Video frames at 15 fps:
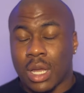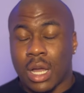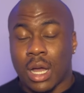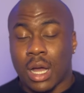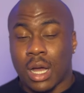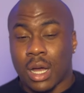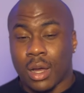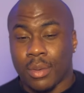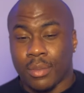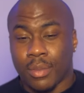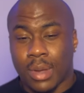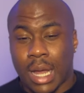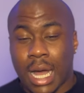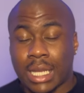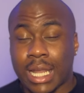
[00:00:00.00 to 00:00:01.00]

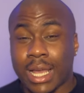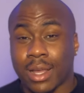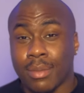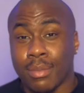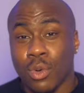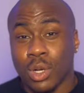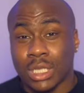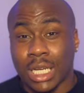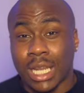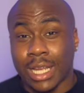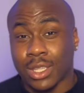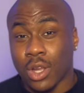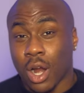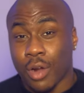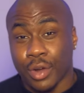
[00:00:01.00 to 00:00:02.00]
Um, I like him more than I
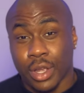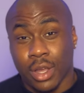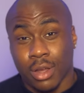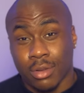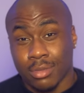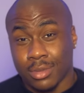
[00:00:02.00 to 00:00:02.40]
like Dario.